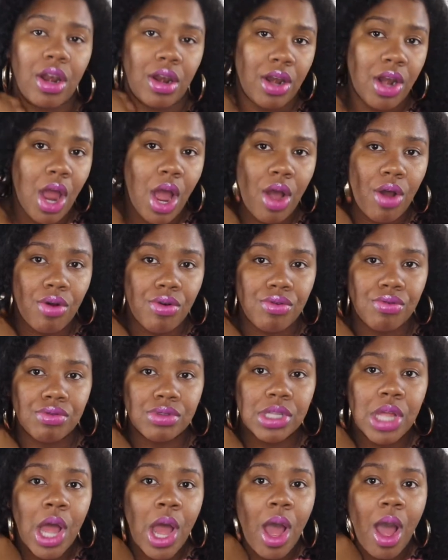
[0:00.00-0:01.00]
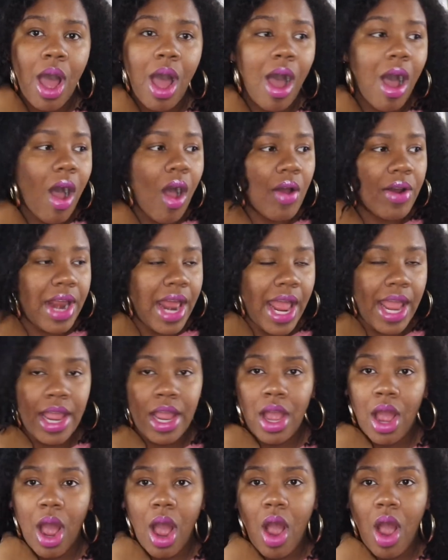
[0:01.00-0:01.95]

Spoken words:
nose all day.